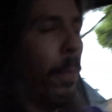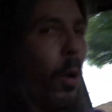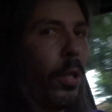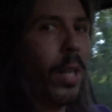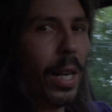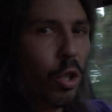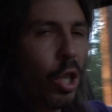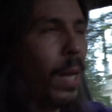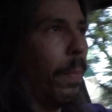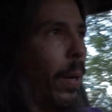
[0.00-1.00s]
parts are not
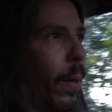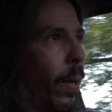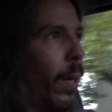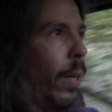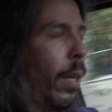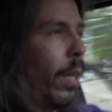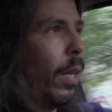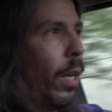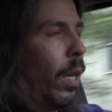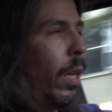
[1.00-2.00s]
cheap.
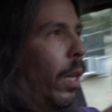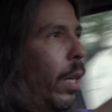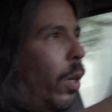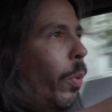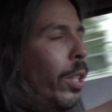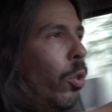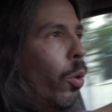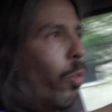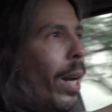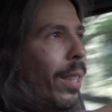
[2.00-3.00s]
We do
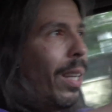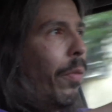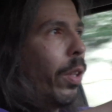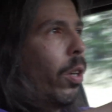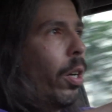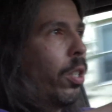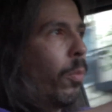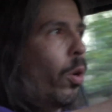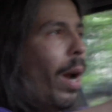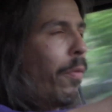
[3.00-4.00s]
the right thing for the
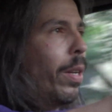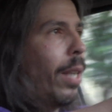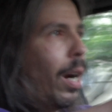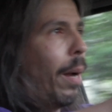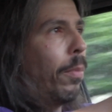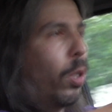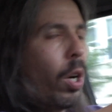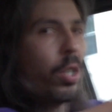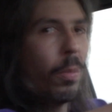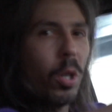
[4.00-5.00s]
customer. Every time the
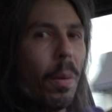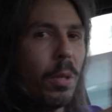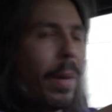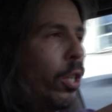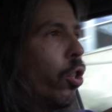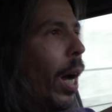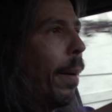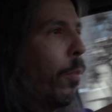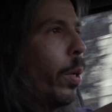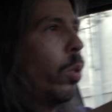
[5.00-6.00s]
customer comes in my
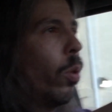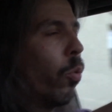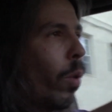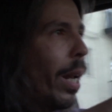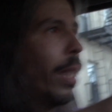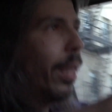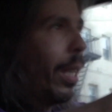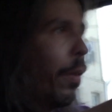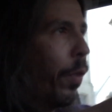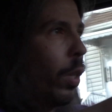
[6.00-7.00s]
shop, we do the right
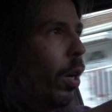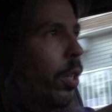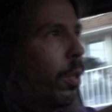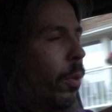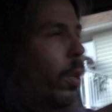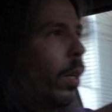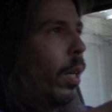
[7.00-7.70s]
thing for the customer.